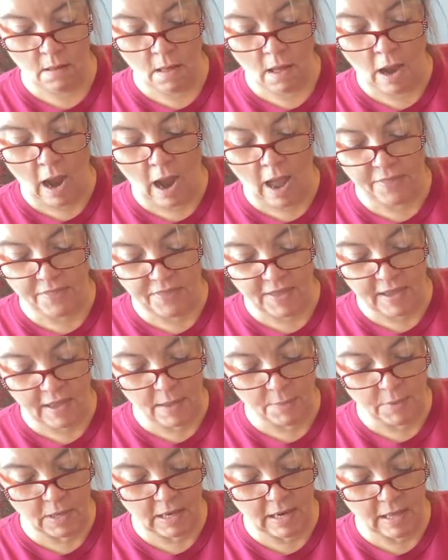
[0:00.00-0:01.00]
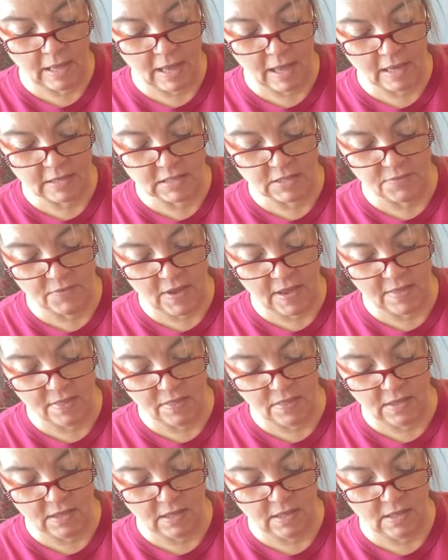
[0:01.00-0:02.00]
I think I'm going to activate
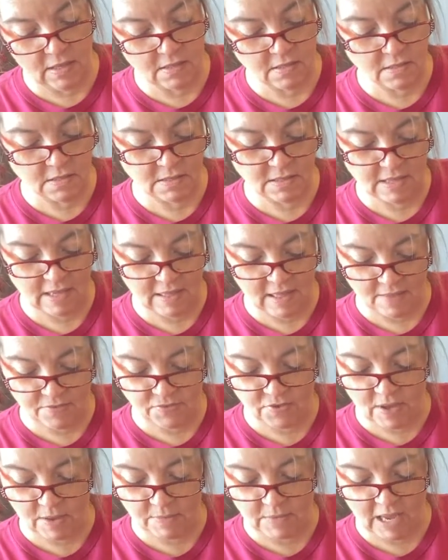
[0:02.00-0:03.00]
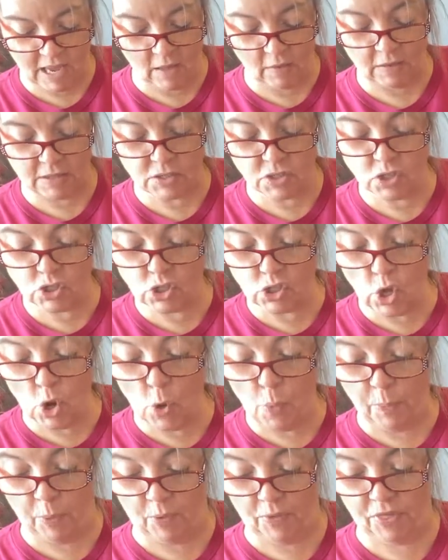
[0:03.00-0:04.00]
this. See, that thumbnail is
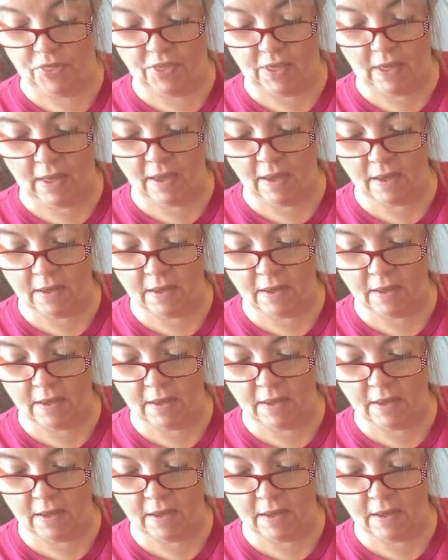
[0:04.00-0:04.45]
super thick.